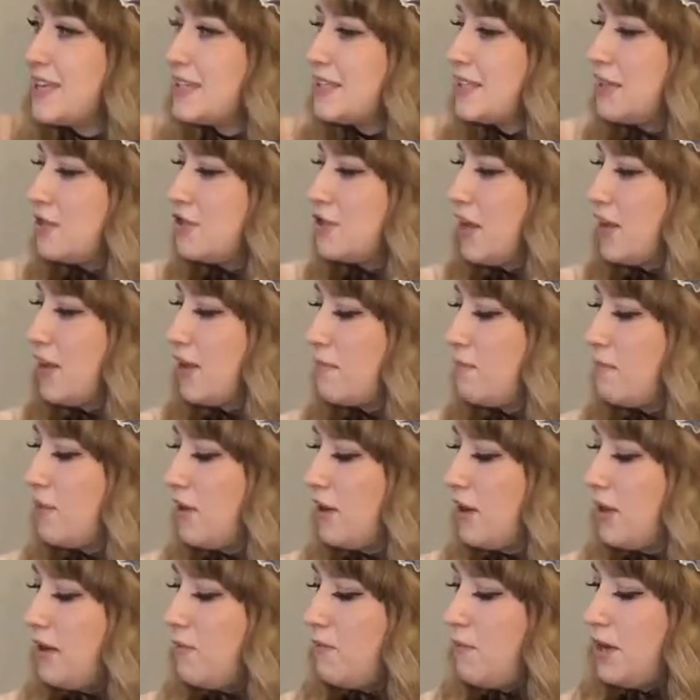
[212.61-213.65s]
Angelic
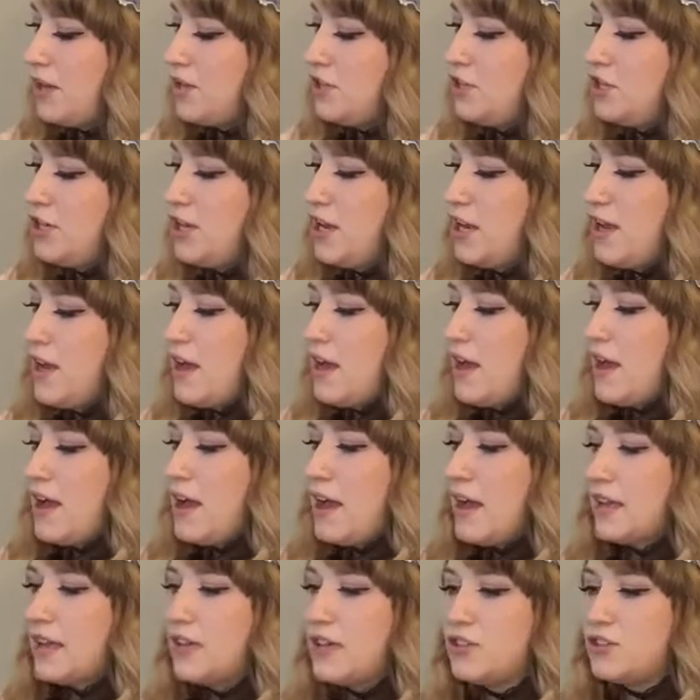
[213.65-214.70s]
Pretty, which
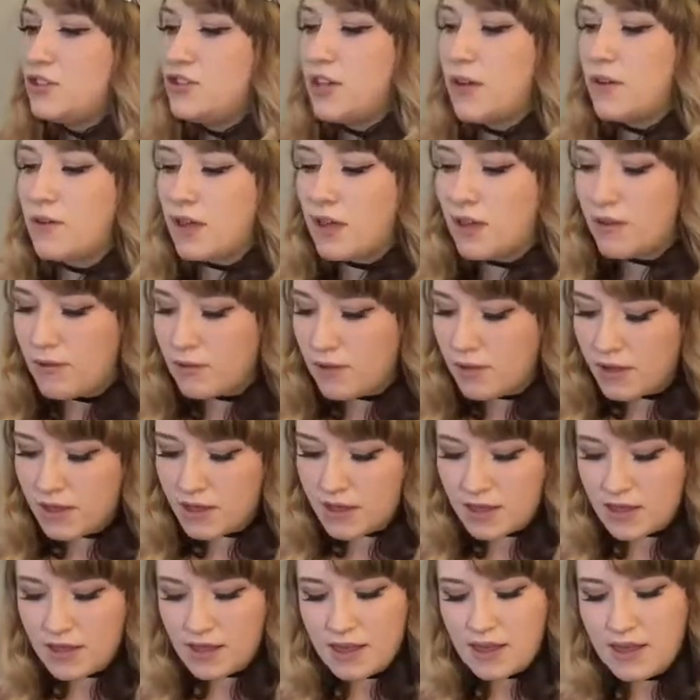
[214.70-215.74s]
I can show you.
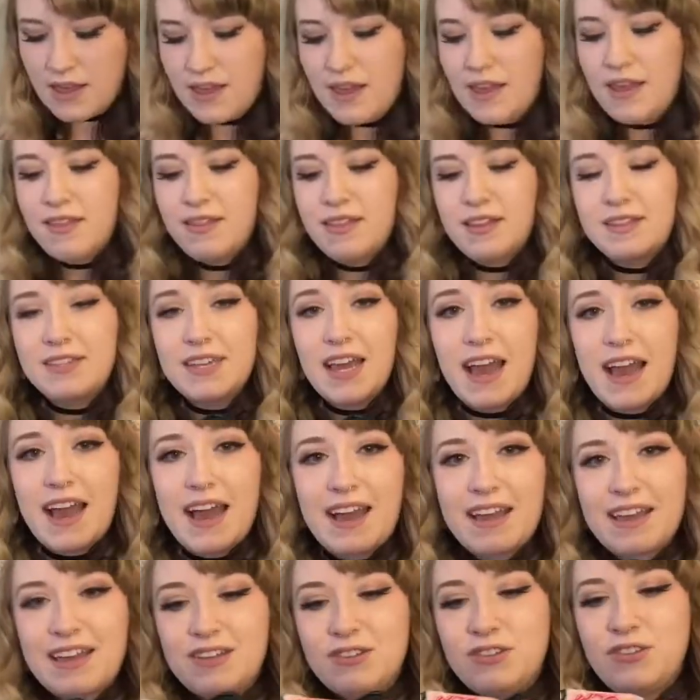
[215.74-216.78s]
The
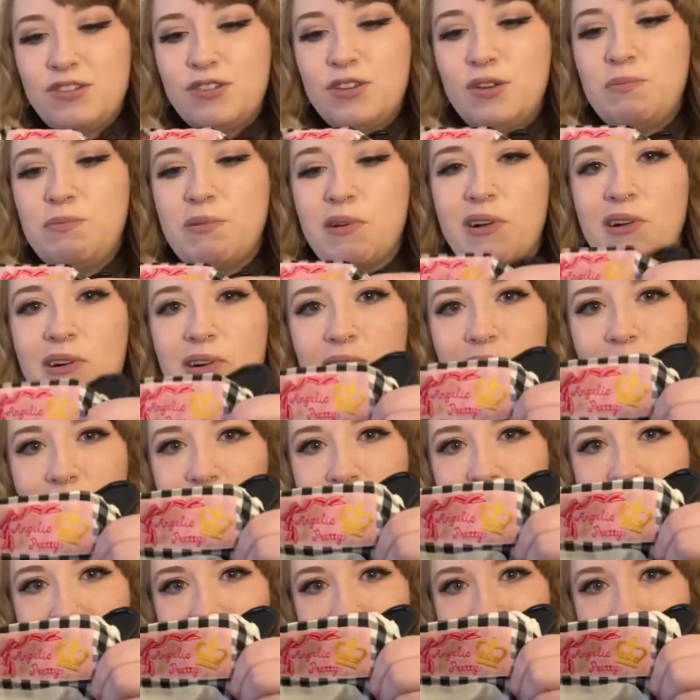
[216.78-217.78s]
tag is super old.